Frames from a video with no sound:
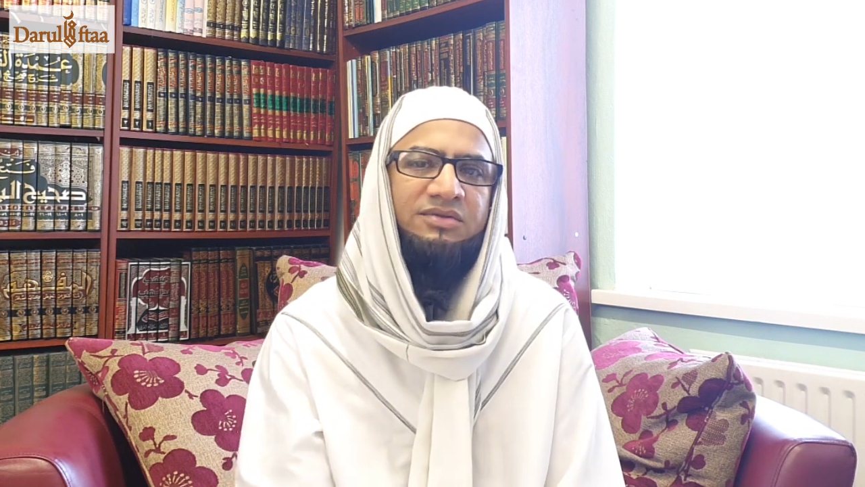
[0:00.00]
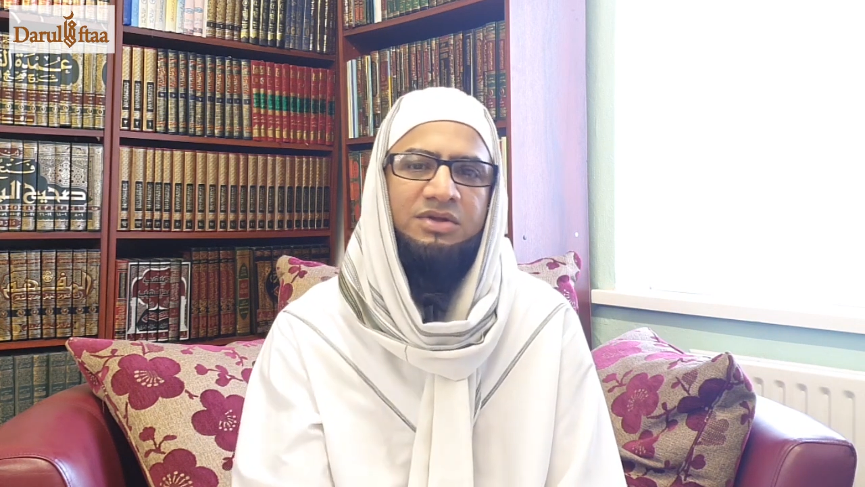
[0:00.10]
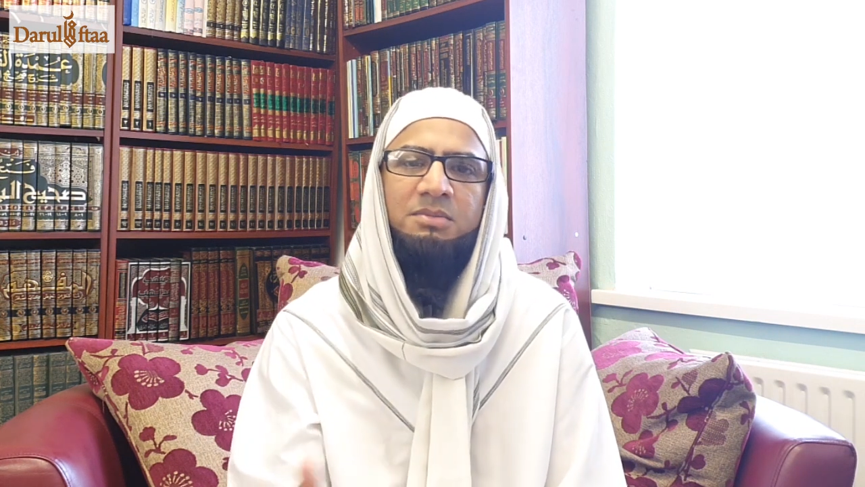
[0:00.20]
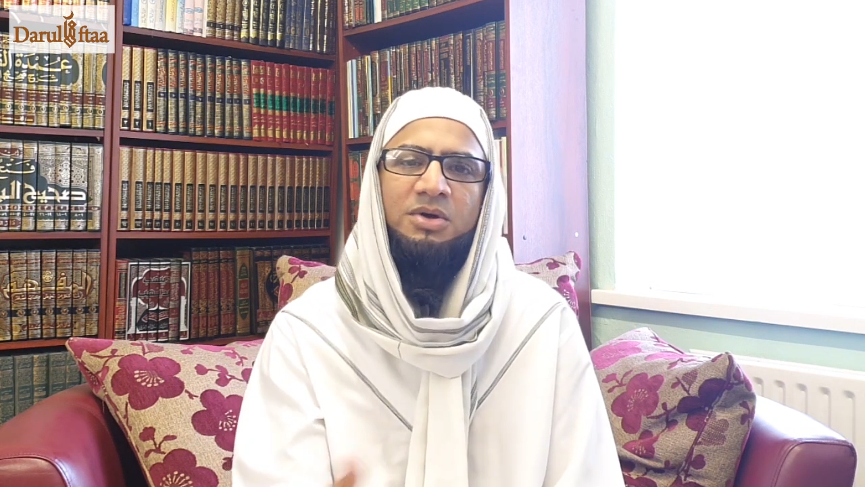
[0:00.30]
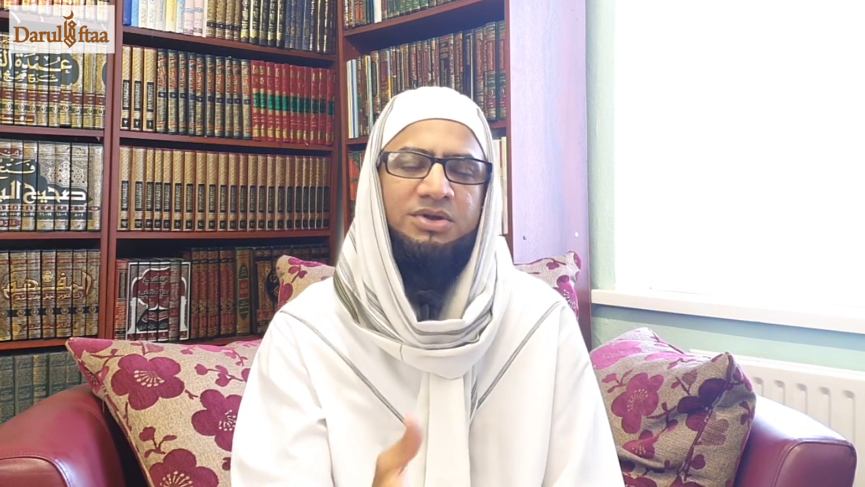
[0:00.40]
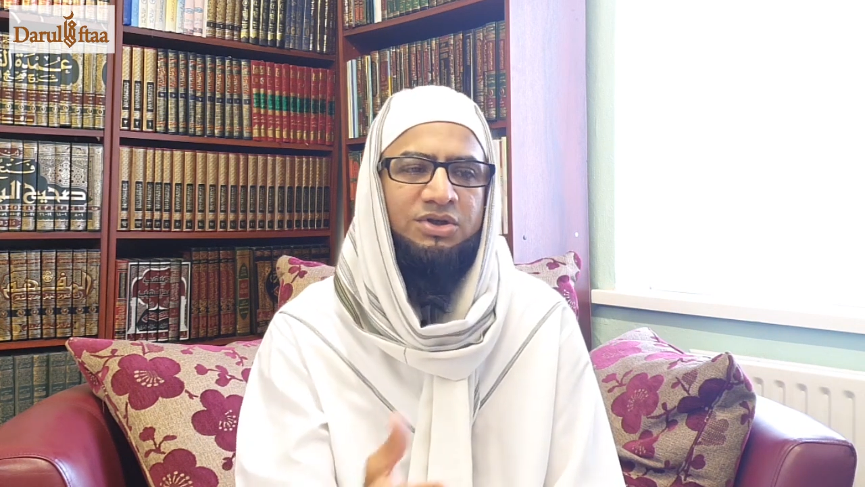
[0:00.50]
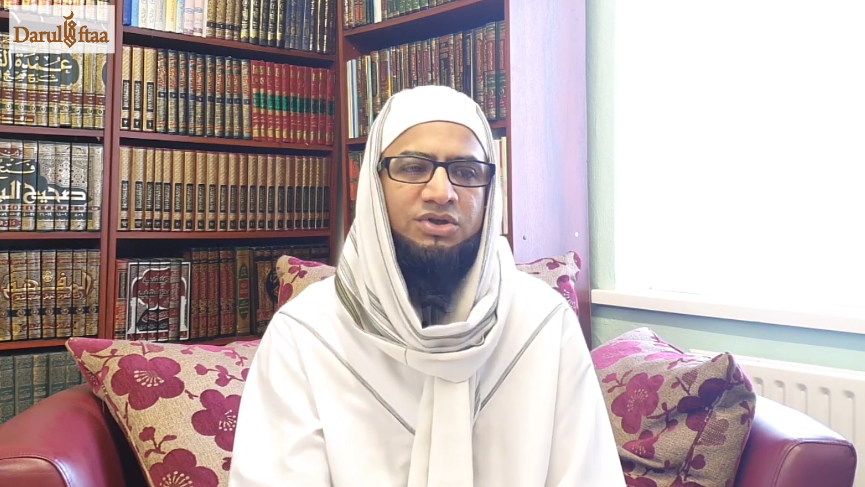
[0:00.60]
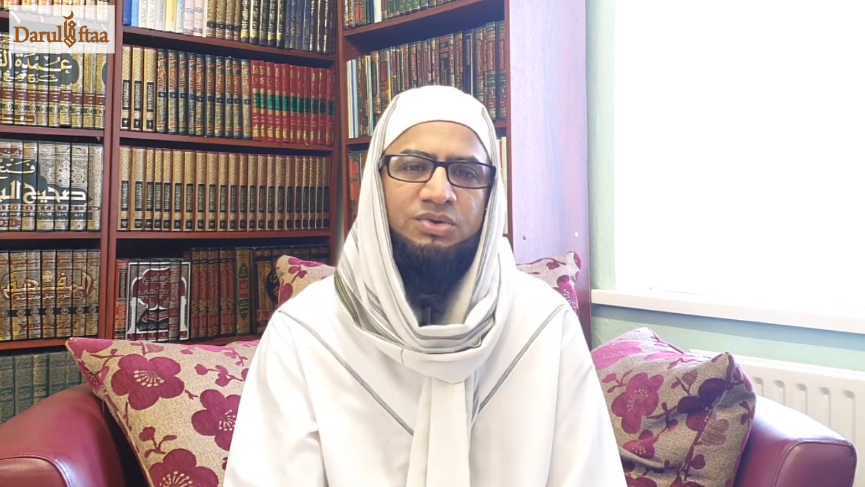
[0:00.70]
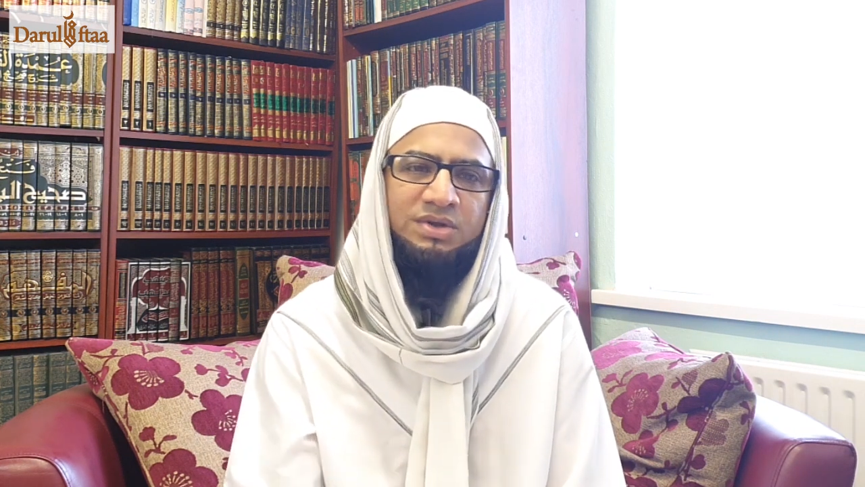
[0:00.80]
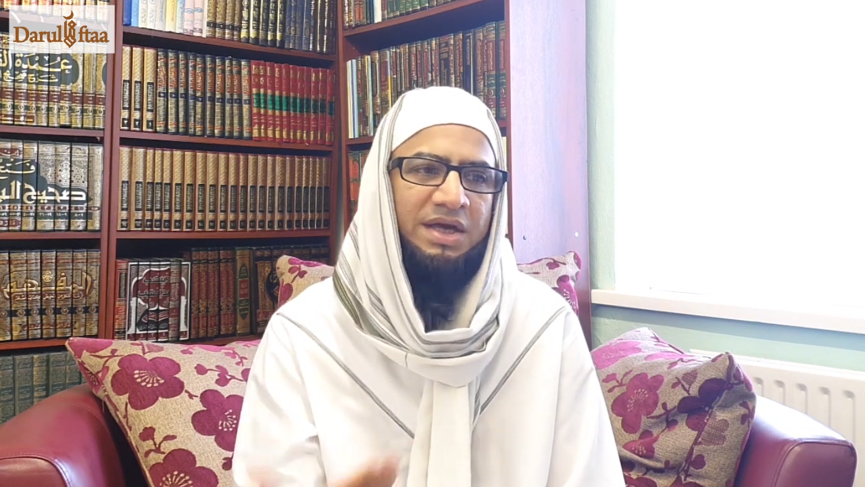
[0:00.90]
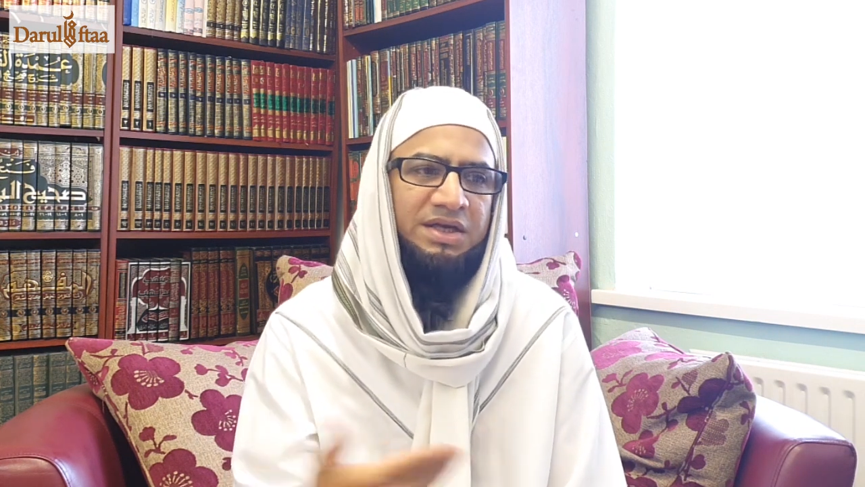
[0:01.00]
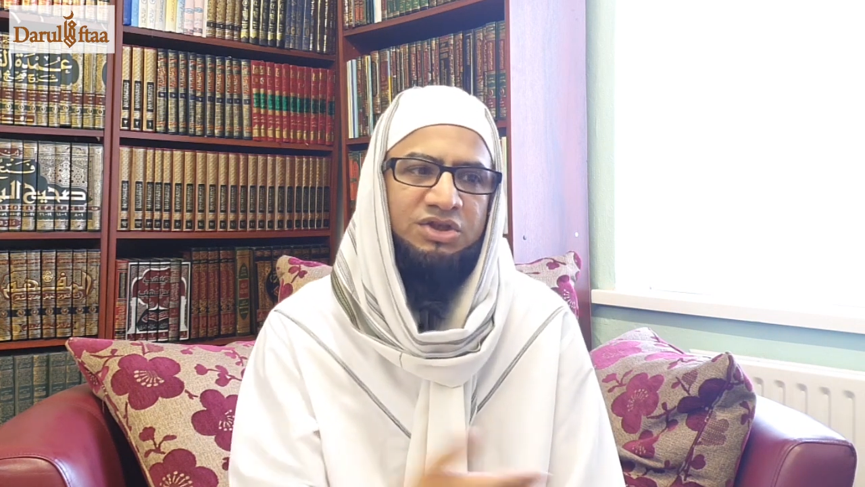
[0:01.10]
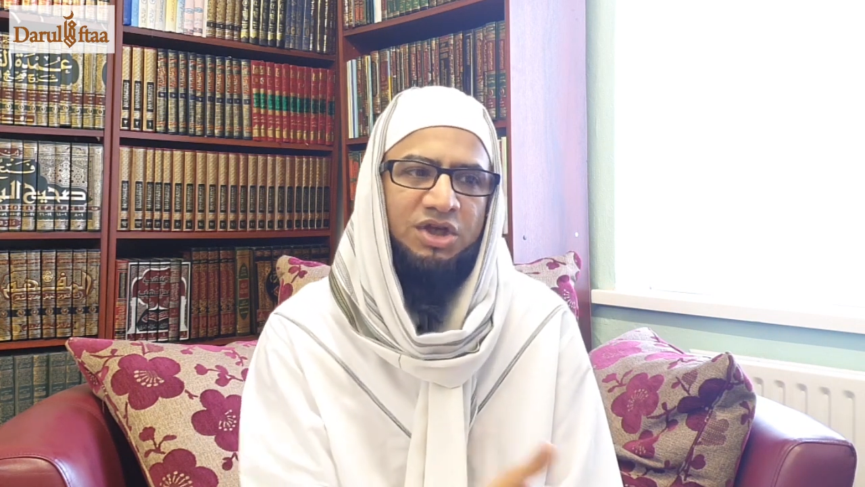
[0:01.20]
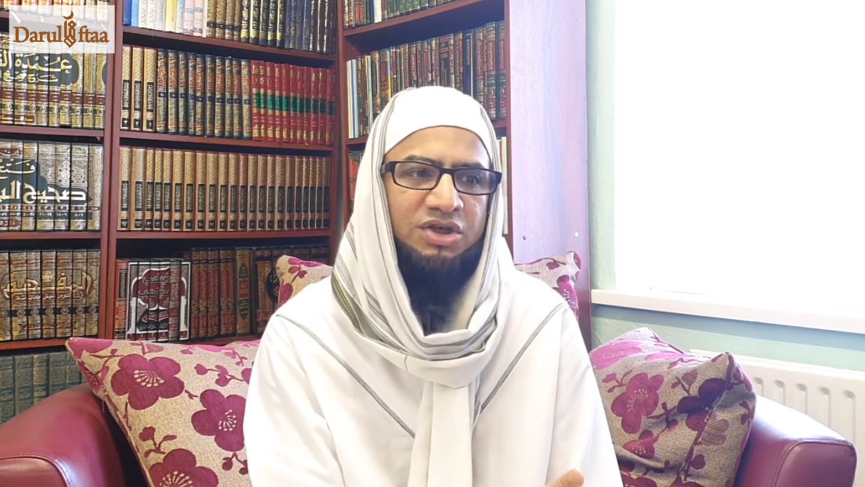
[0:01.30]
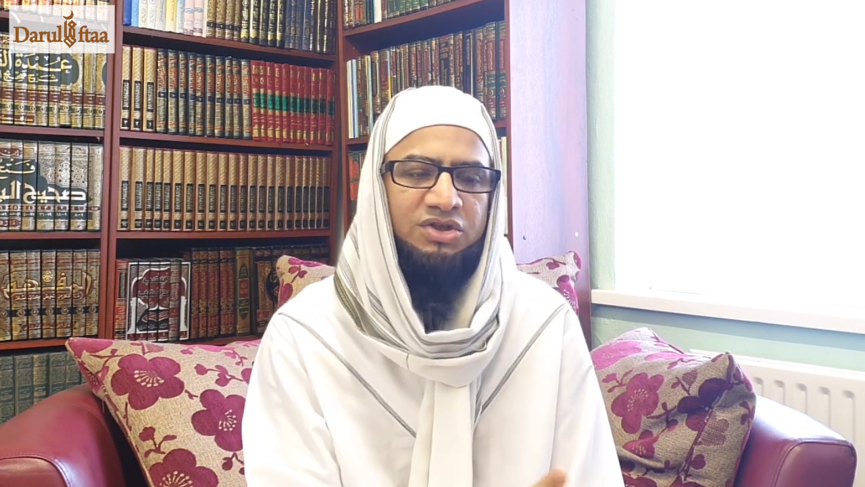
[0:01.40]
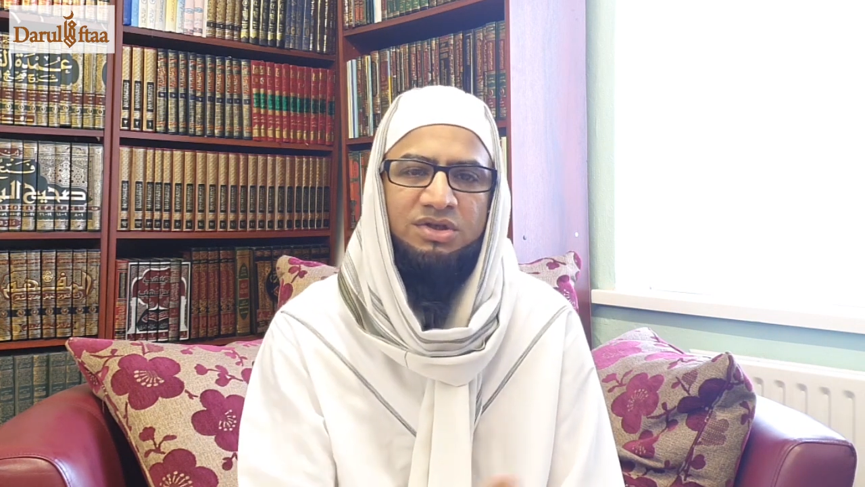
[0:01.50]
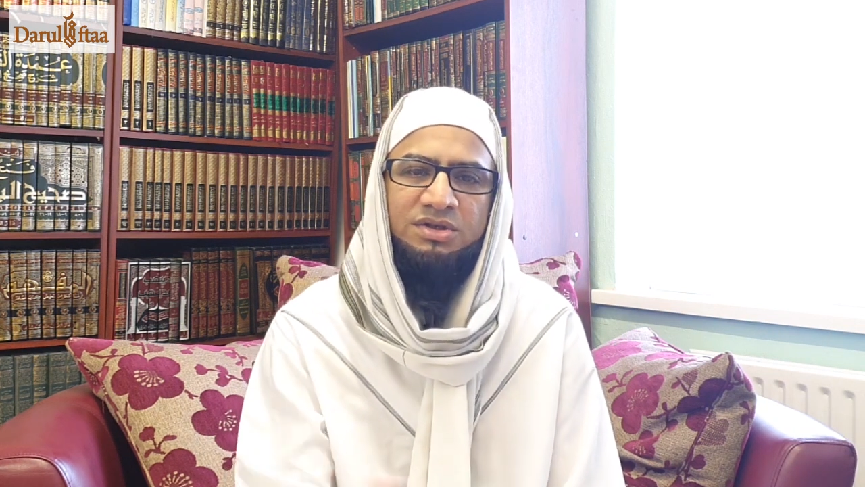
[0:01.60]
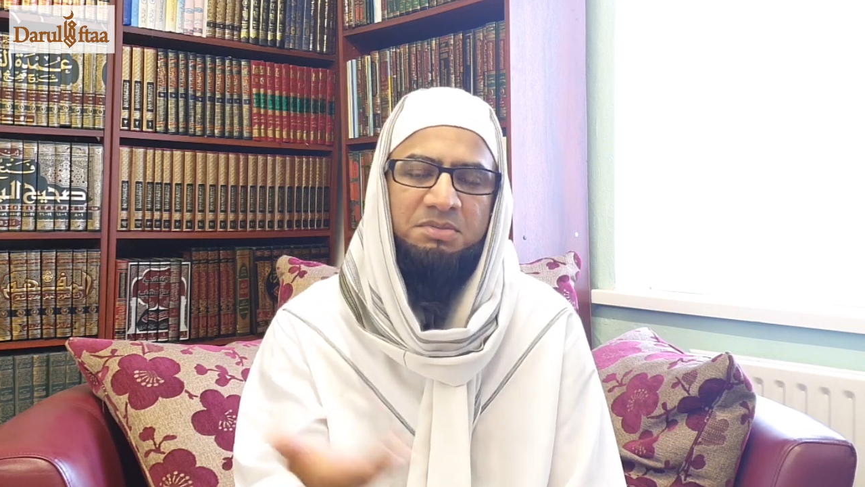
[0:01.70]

Even the modern issues like injections,